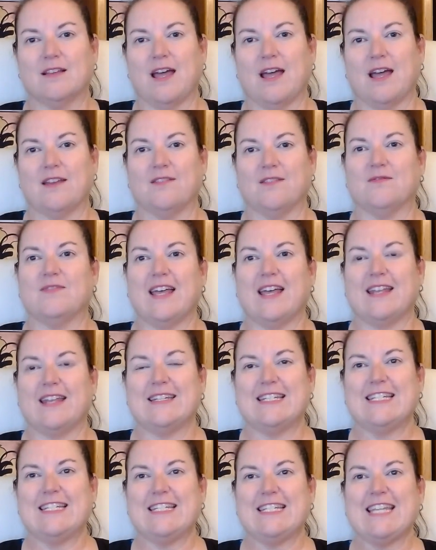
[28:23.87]
kind of that
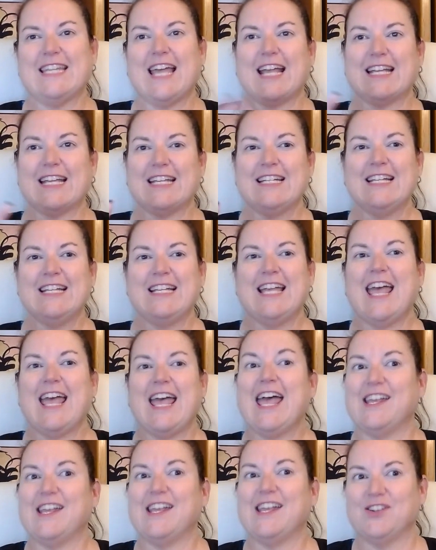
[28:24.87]
tech
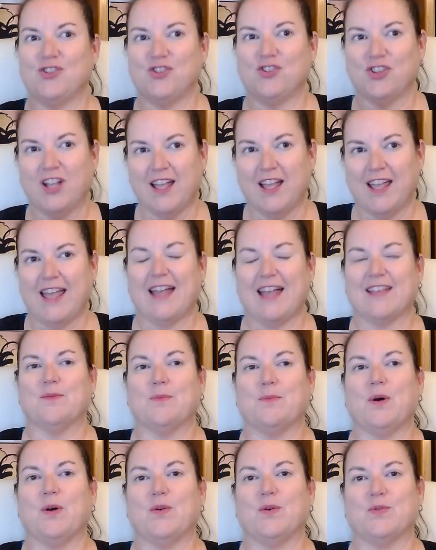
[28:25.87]
edge as
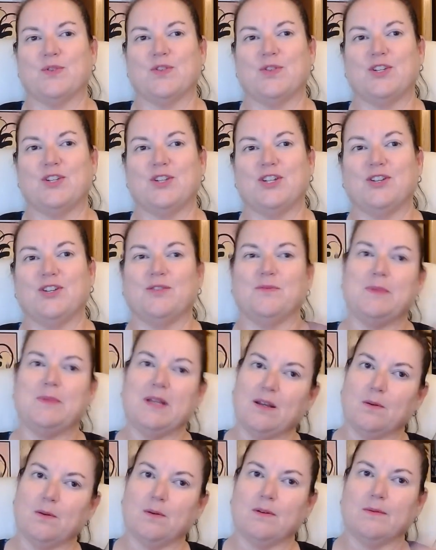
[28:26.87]
opposed to
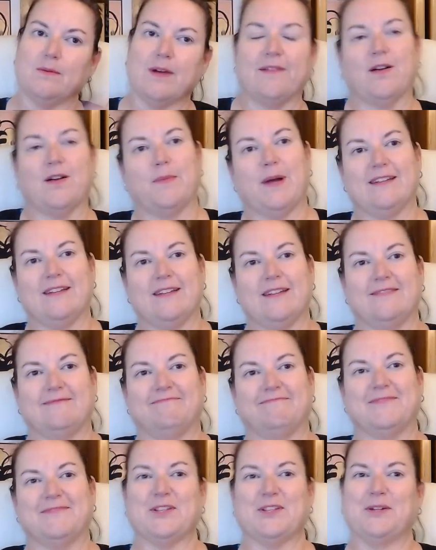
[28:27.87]
being way far behind.
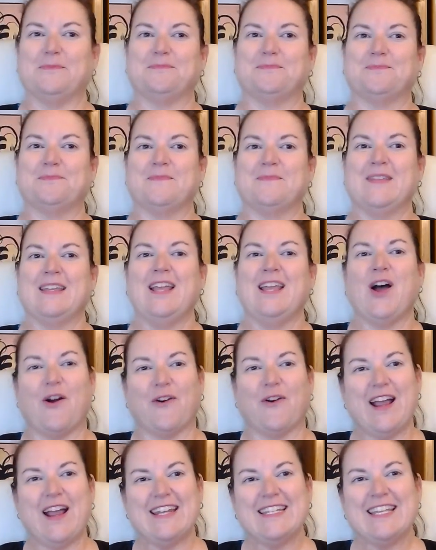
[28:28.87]

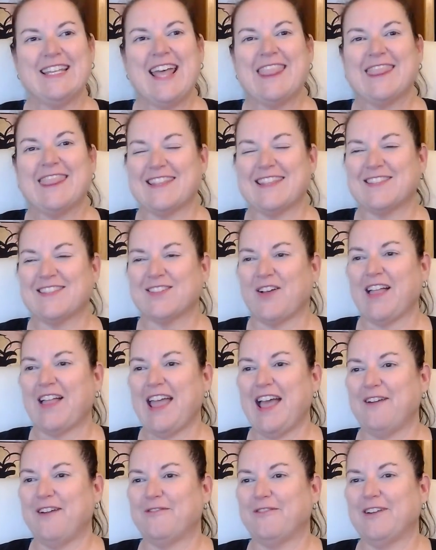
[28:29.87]
All right, that's all I
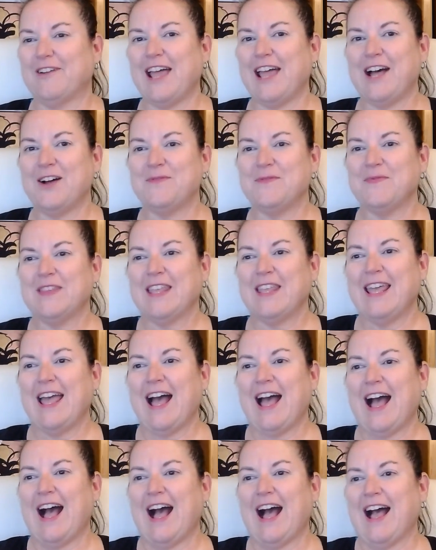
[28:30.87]
have for now.
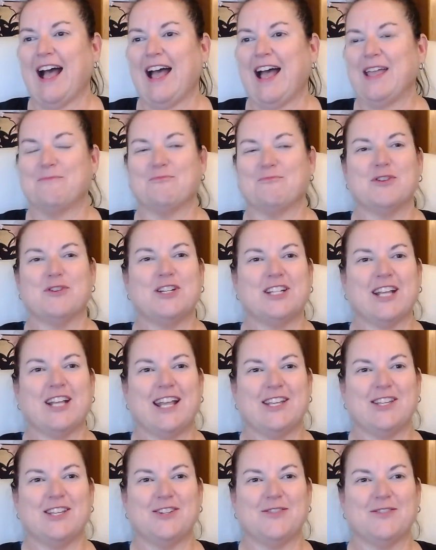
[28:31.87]
I
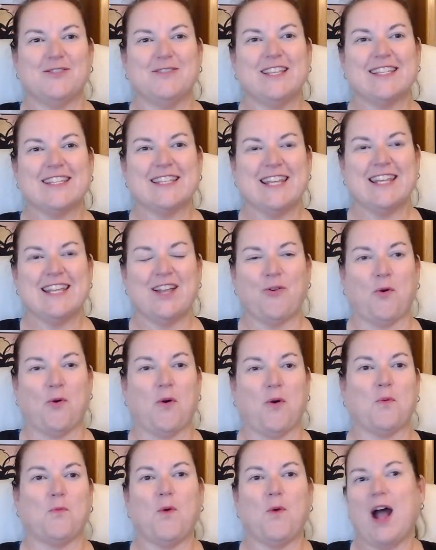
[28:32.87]
appreciate you listening
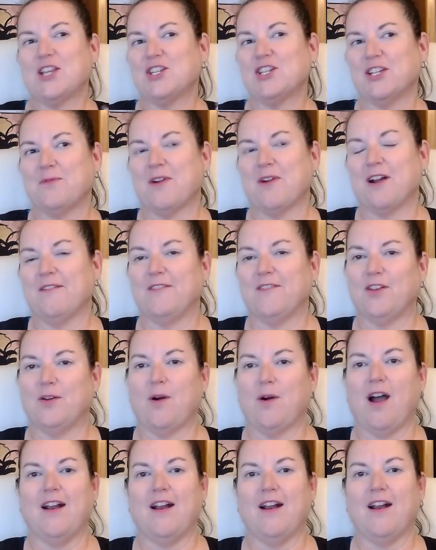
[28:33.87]
or watching wherever
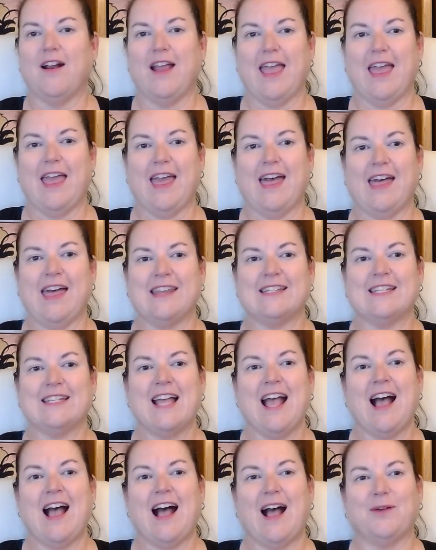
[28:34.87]
you are, and
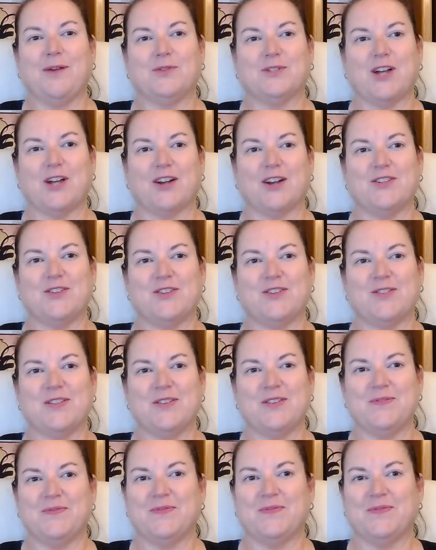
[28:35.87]
I will talk to you soon.
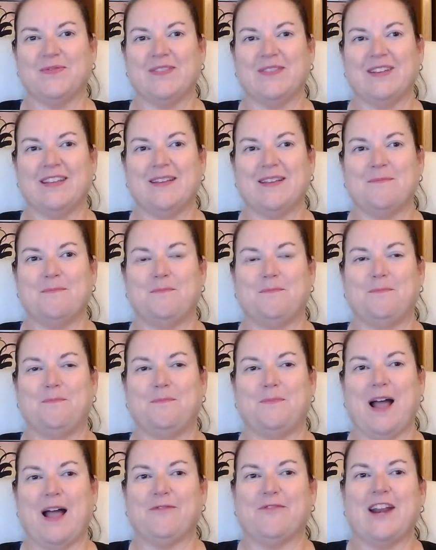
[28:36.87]

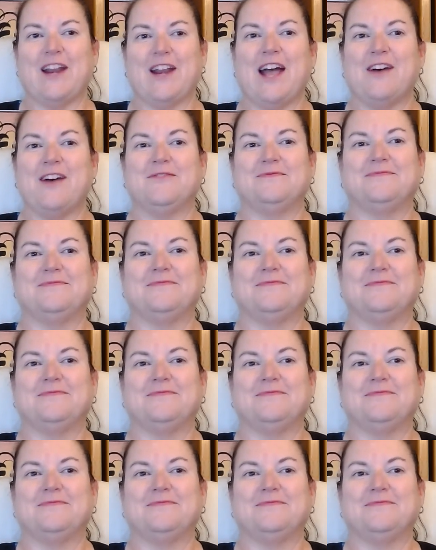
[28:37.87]
Bye for now.